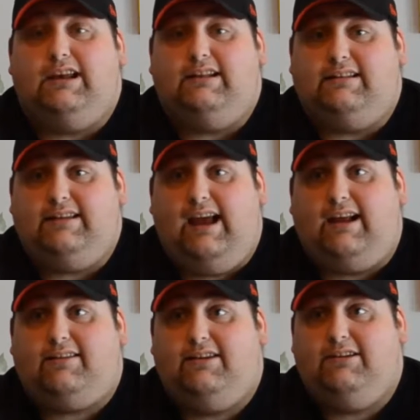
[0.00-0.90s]
getting
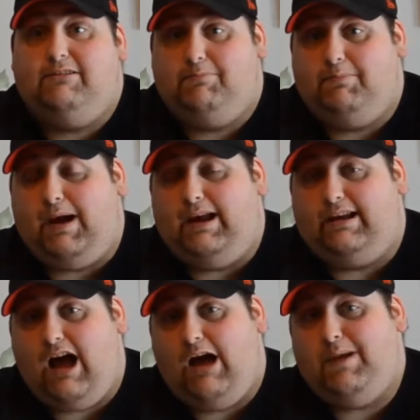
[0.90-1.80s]
attacked by a
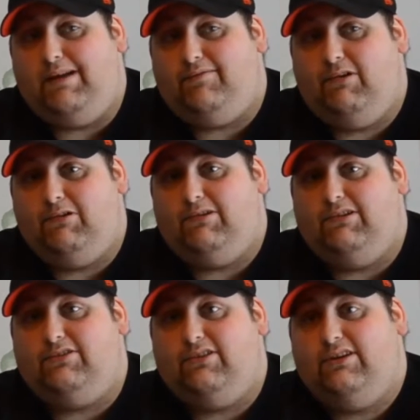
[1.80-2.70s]

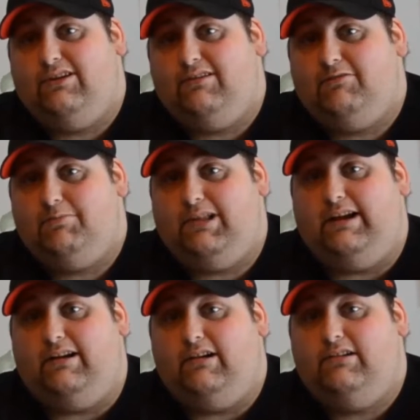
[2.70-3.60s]
combat-focused
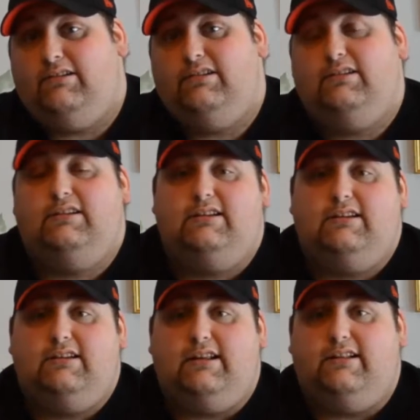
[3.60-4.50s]
player.
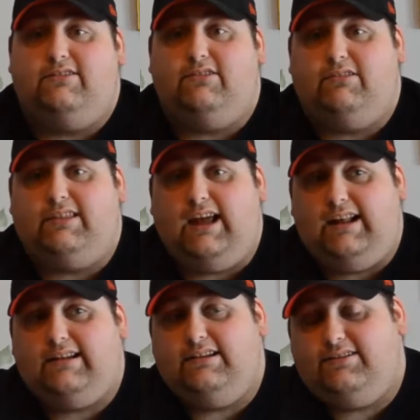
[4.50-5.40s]
And so
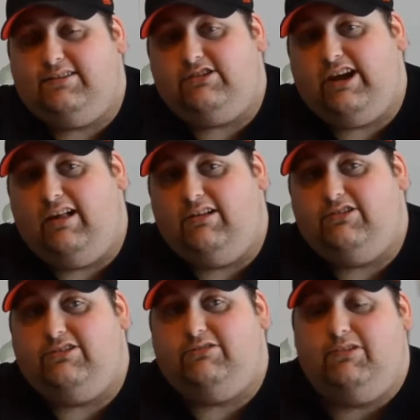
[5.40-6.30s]
that is the challenge,
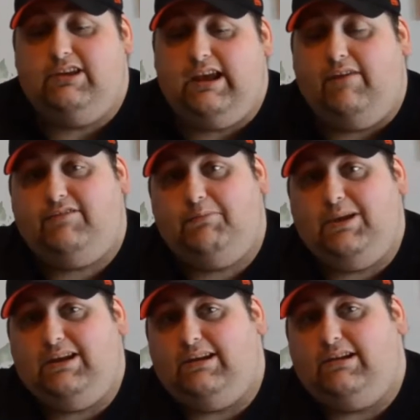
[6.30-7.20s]
is you really have to
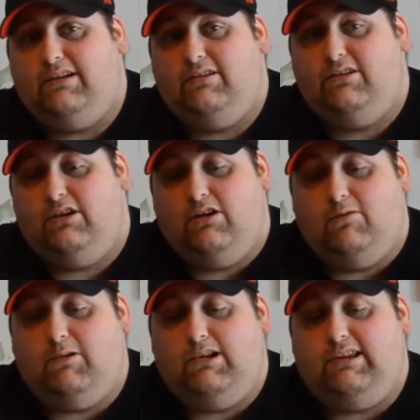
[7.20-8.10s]
be
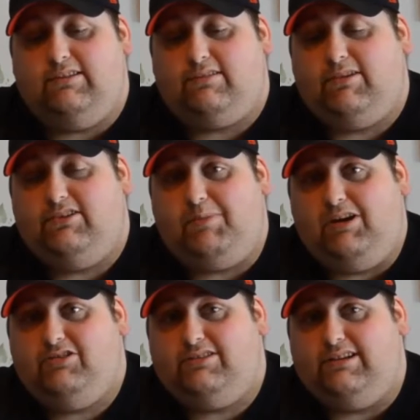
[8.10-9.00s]
one of these three
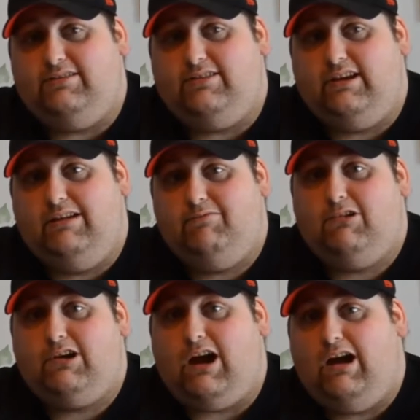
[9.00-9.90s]
specialties and
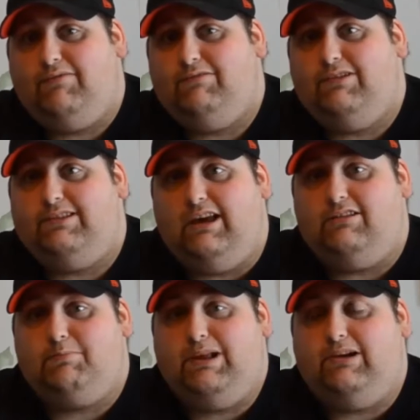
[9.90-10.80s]
work off of what the
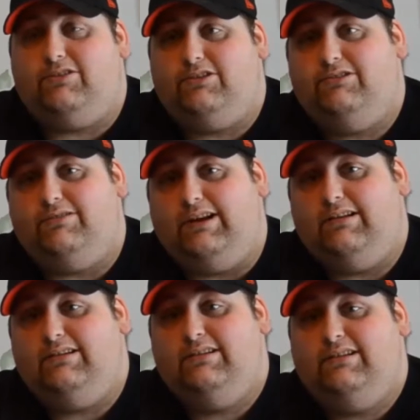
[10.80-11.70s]
other players are doing.
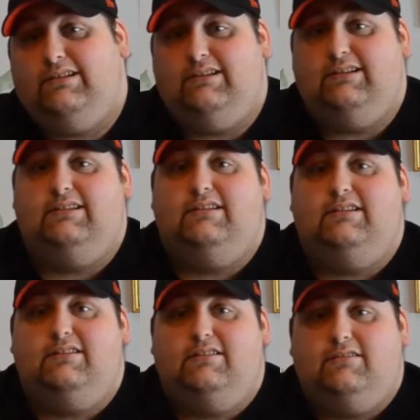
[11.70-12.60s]

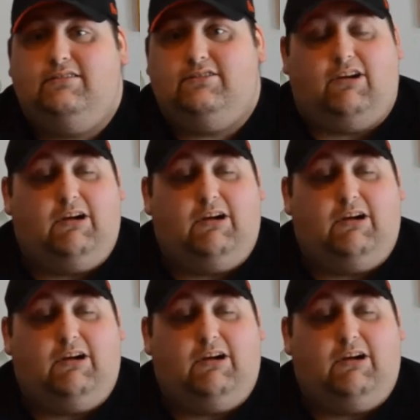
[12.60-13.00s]
So